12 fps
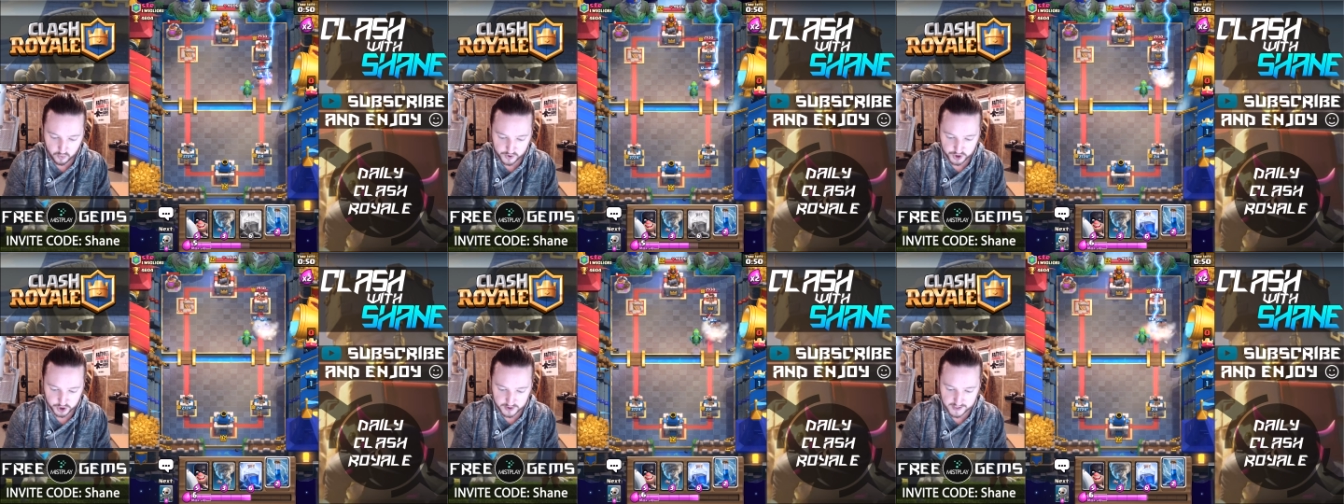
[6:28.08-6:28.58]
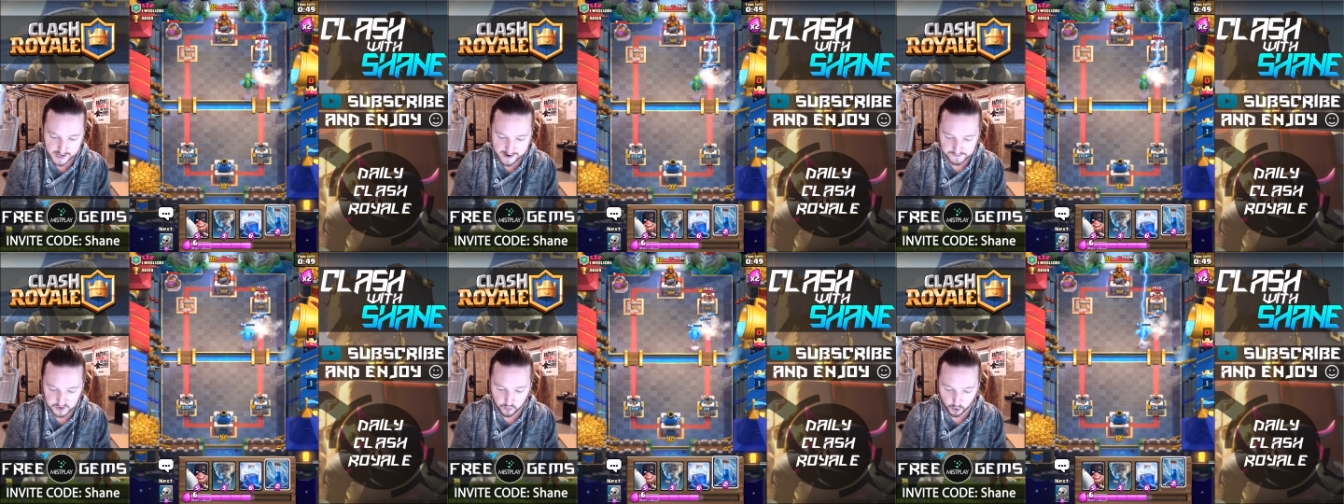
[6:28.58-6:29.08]
we shouldn't
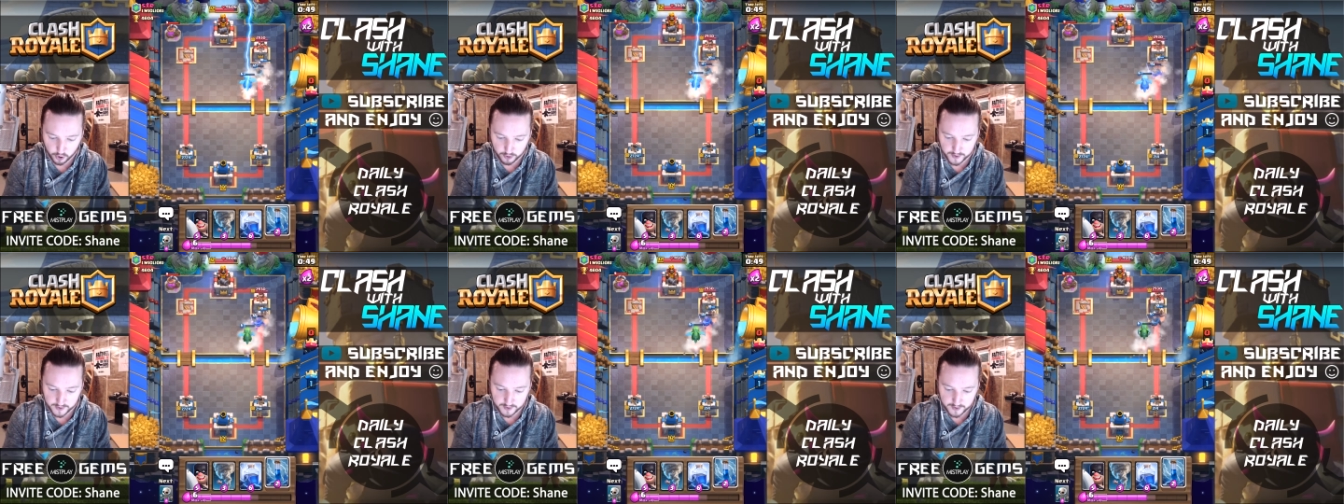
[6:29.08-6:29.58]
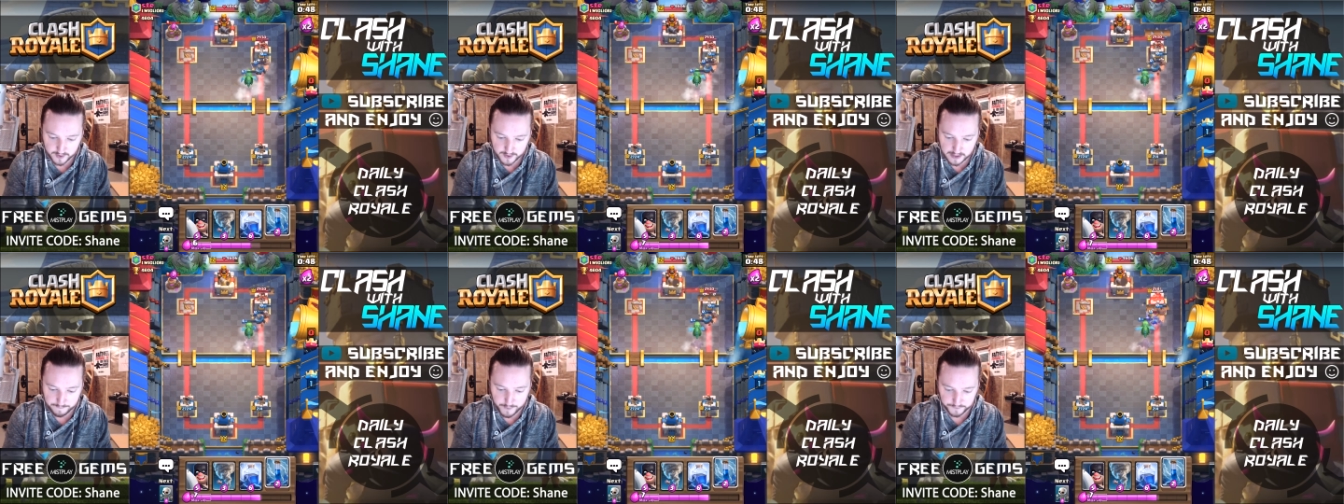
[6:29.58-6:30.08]
have to worry
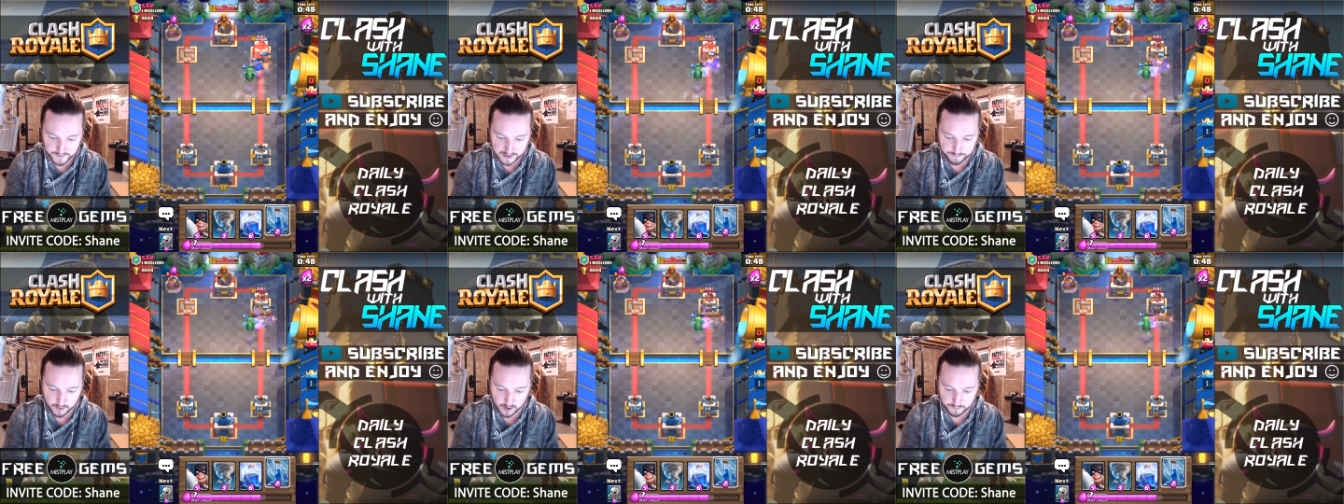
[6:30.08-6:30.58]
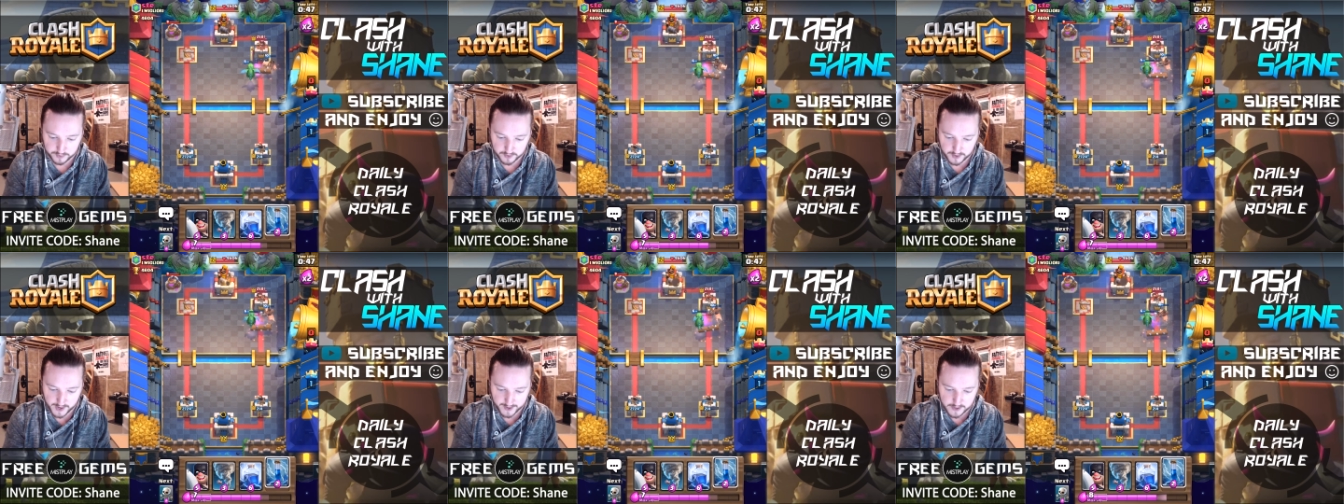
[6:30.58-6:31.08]
about that pump
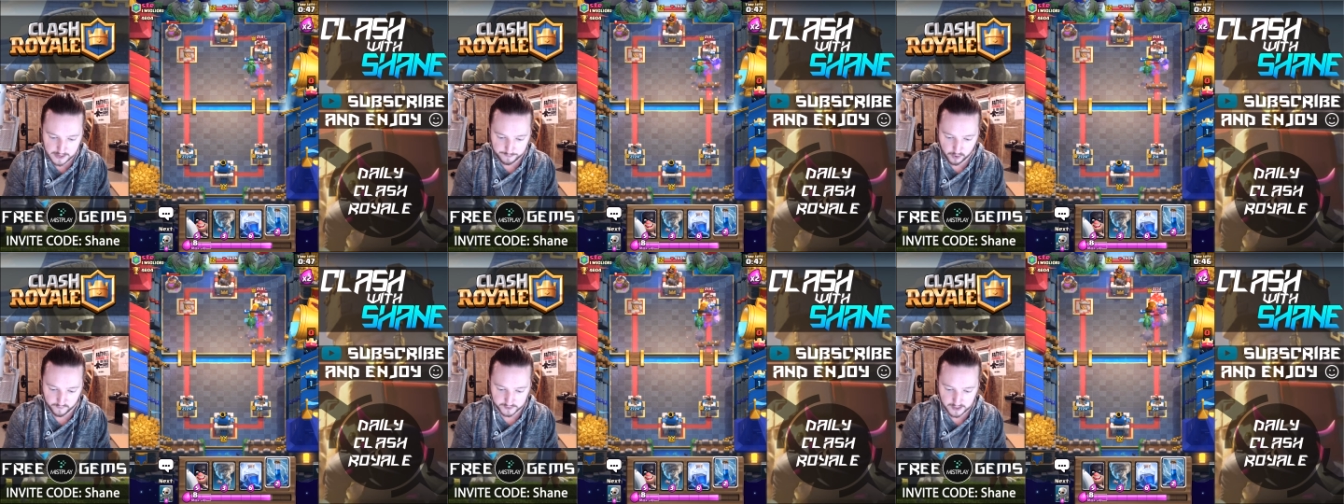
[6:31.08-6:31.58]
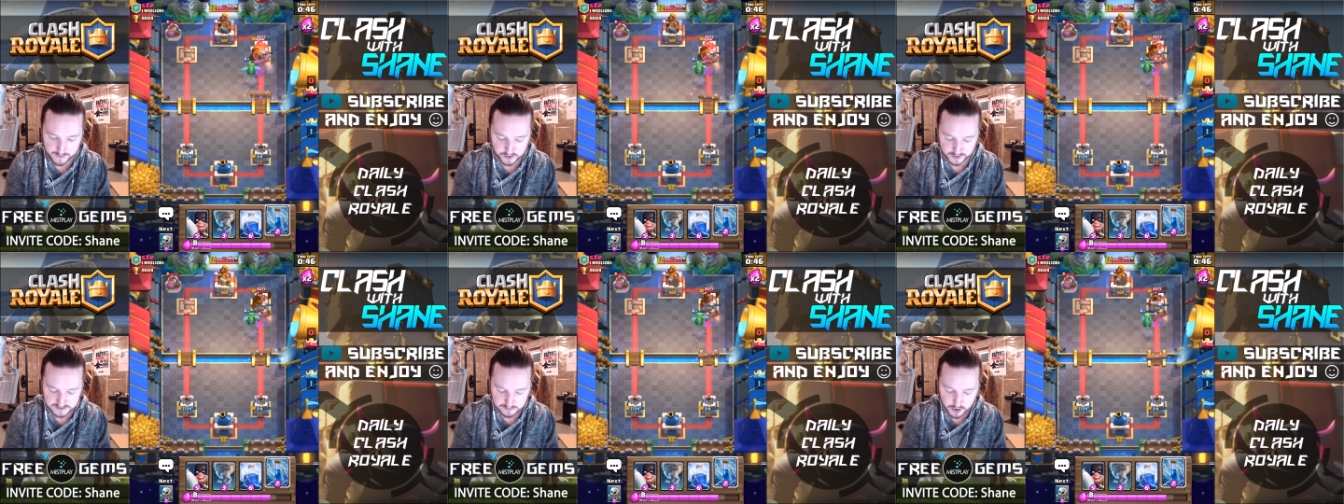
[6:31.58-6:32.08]
adding up over time. So
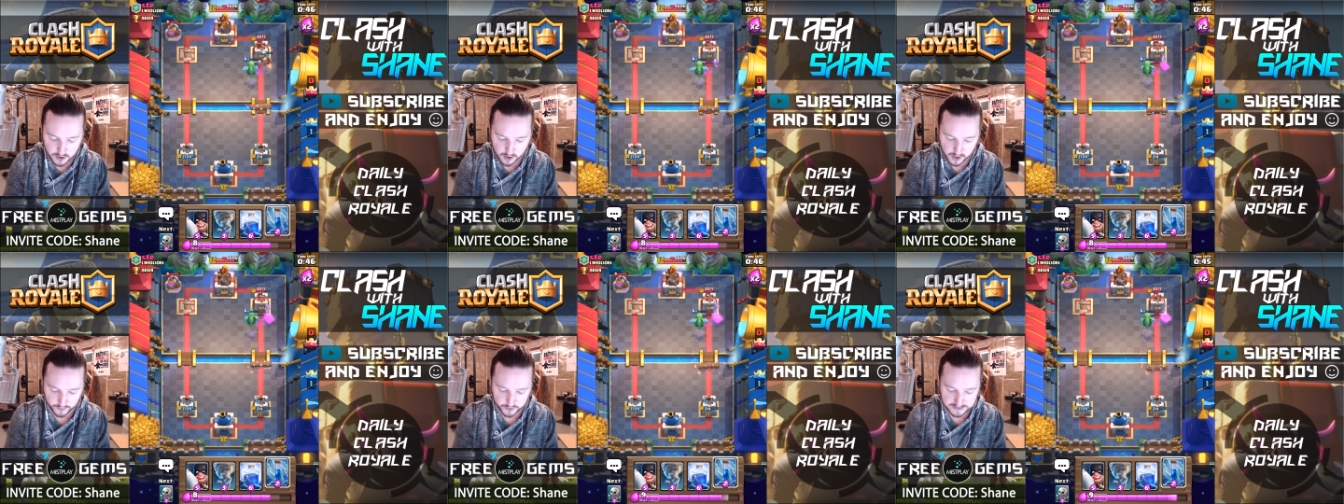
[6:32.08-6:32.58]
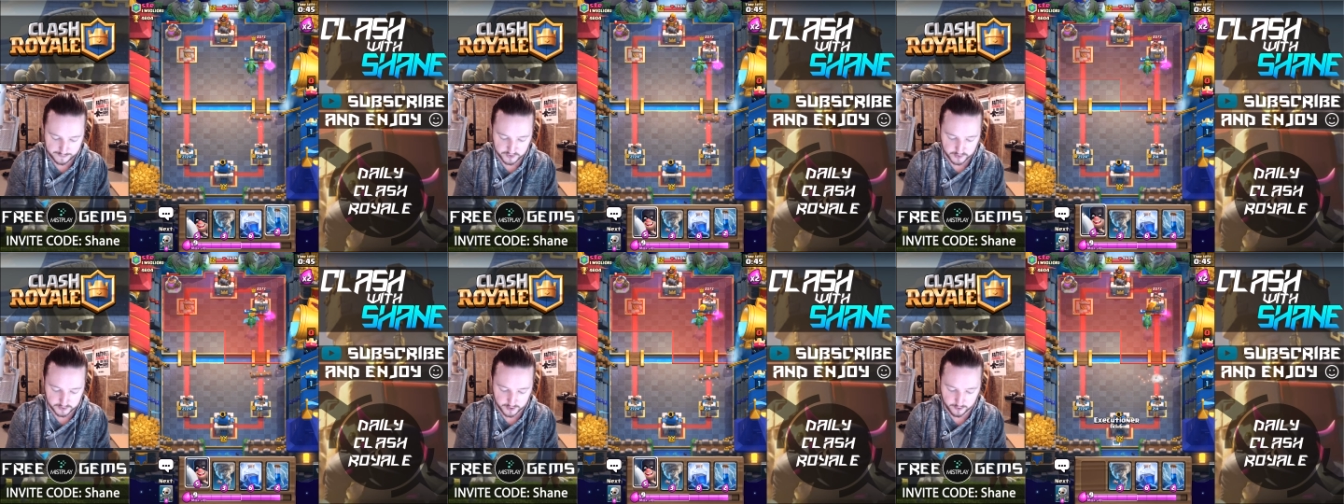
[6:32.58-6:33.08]
get some good hog rider damage
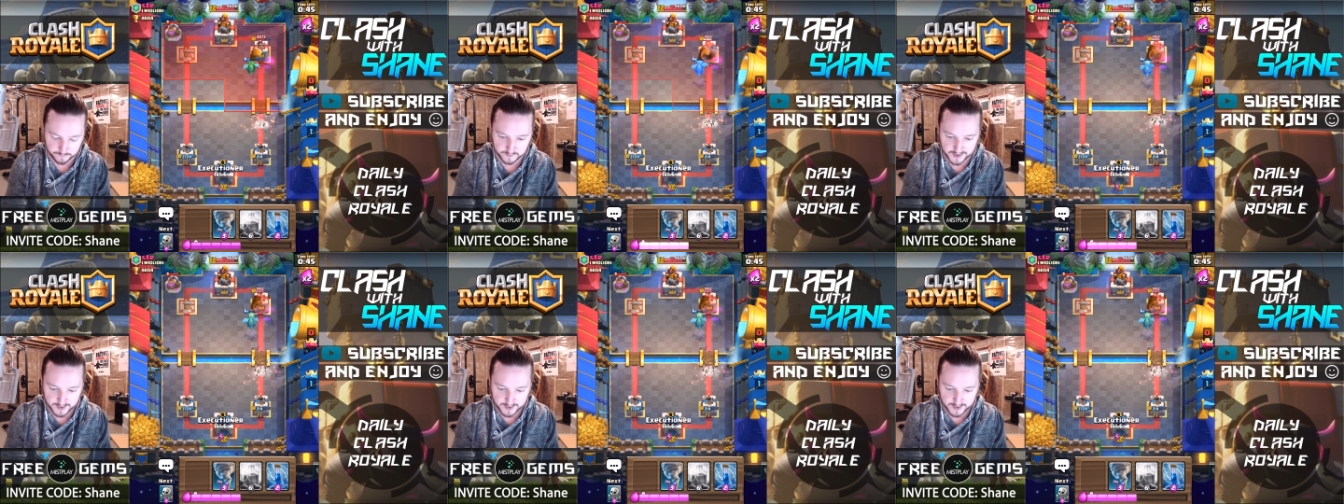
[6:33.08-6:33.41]
right there.